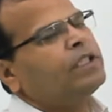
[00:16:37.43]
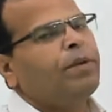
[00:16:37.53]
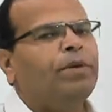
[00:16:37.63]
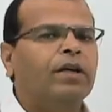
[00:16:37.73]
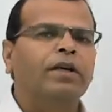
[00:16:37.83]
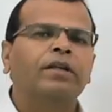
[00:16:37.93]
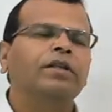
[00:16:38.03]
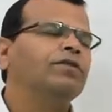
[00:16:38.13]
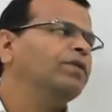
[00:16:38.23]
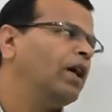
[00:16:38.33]

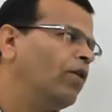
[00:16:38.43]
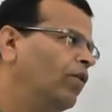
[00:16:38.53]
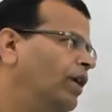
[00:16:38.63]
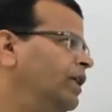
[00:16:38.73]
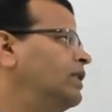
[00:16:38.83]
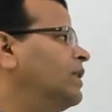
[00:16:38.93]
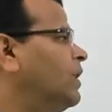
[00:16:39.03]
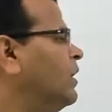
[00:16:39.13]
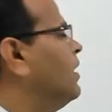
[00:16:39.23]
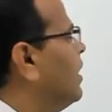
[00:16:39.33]
semiconductors, we have already
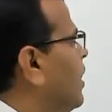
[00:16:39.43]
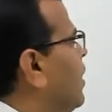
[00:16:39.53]
seen